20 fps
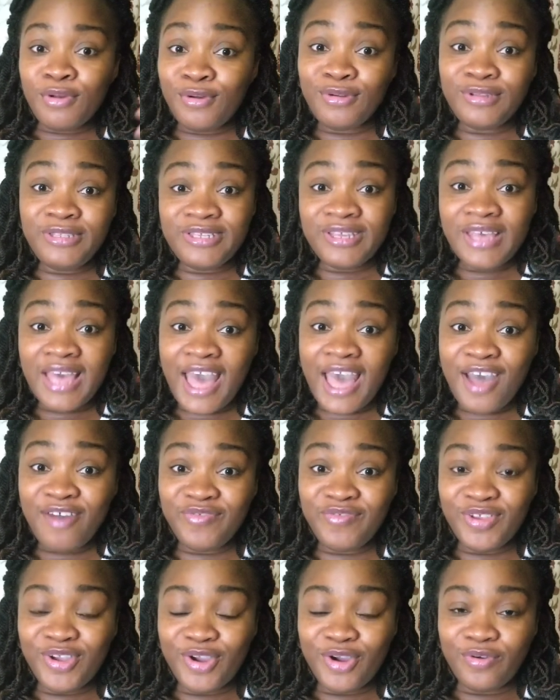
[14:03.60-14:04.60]
Good to
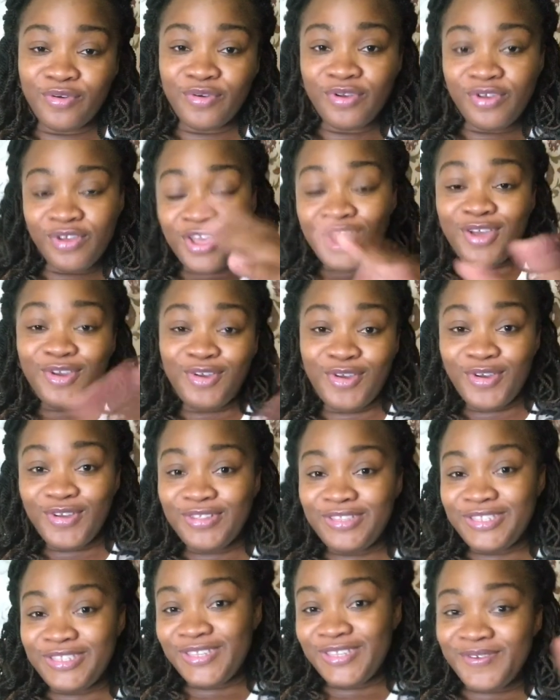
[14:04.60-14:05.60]
have now.
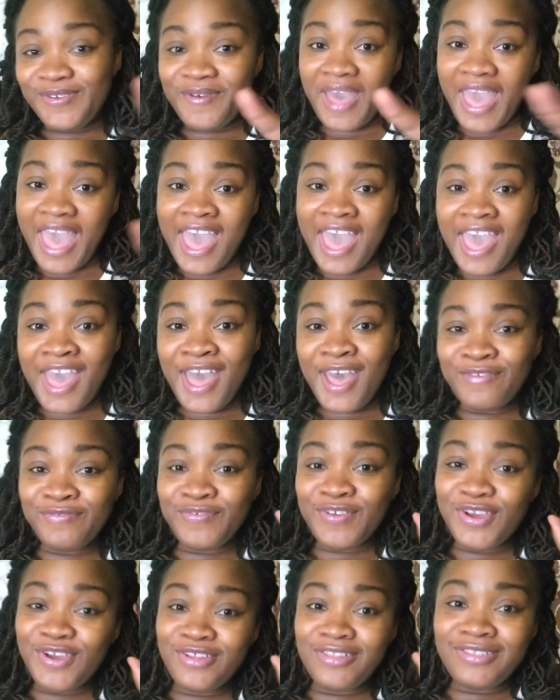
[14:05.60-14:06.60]
Good to
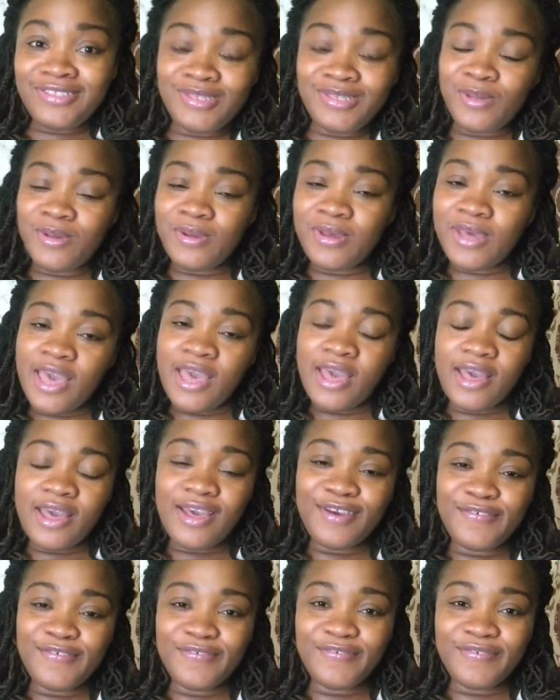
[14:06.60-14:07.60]
have. Good to
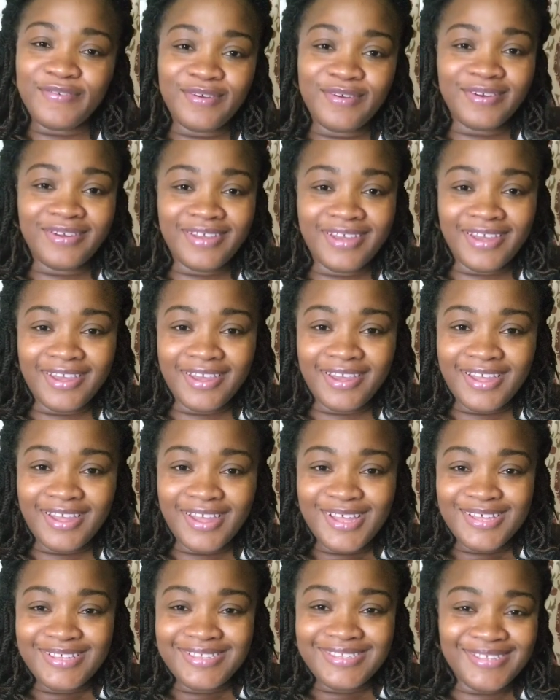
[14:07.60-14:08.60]
have. Okay.
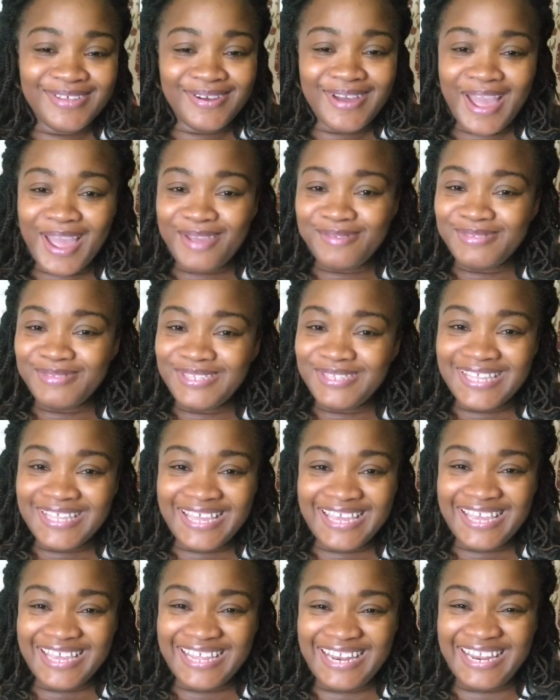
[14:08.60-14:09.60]
So I'm
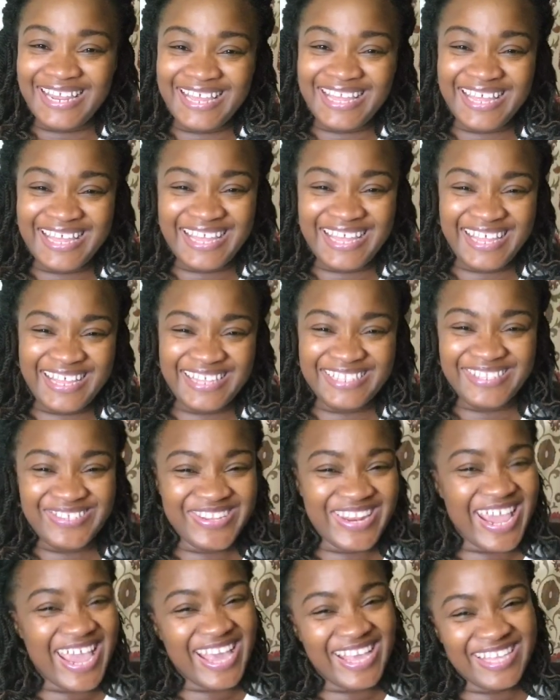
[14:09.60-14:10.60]
singing
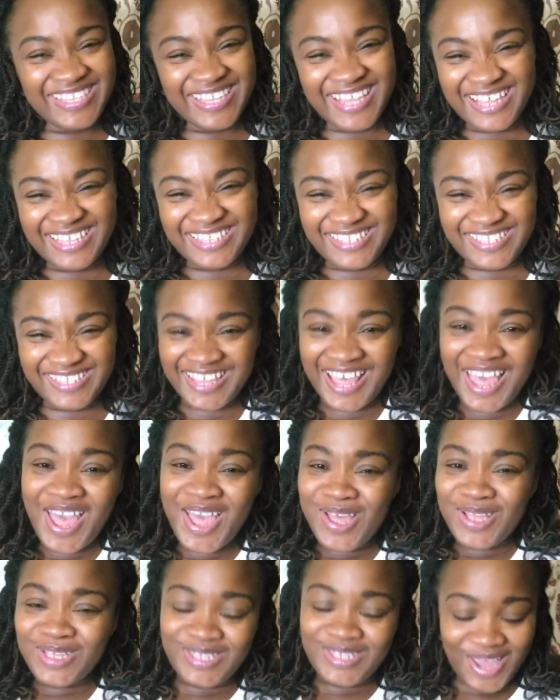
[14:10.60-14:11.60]
today. That's
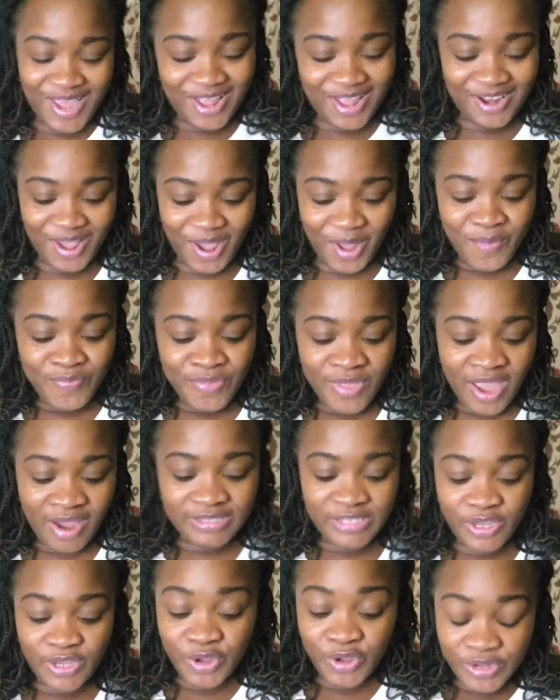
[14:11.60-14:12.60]
singing it. All
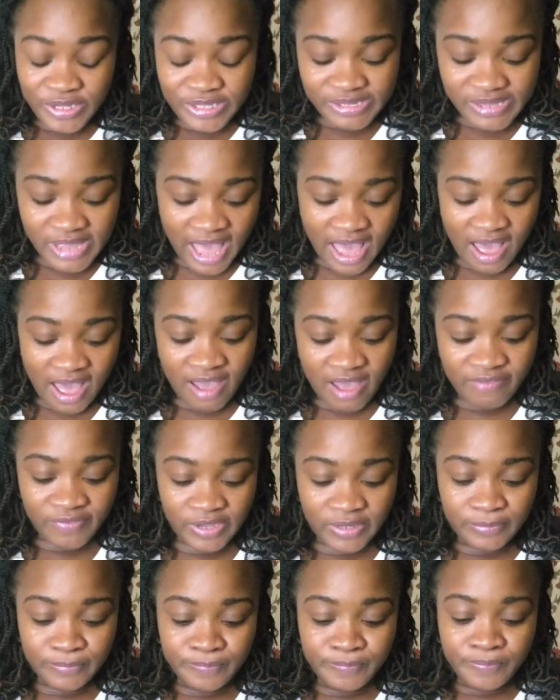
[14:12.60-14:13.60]
right. So good to
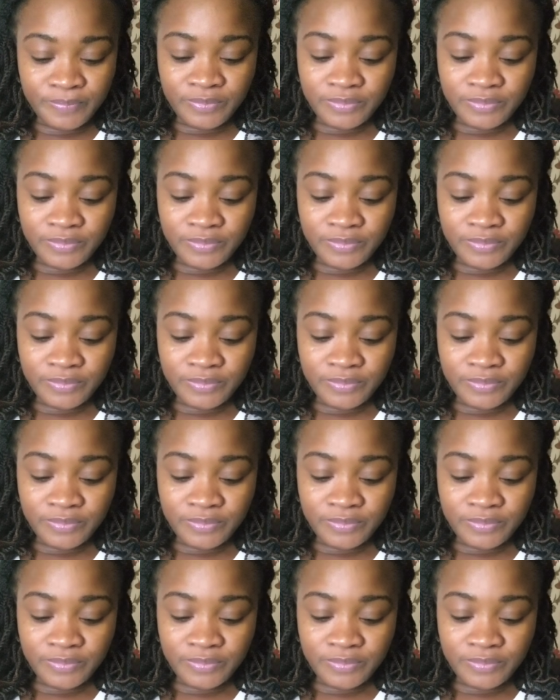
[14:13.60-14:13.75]
have.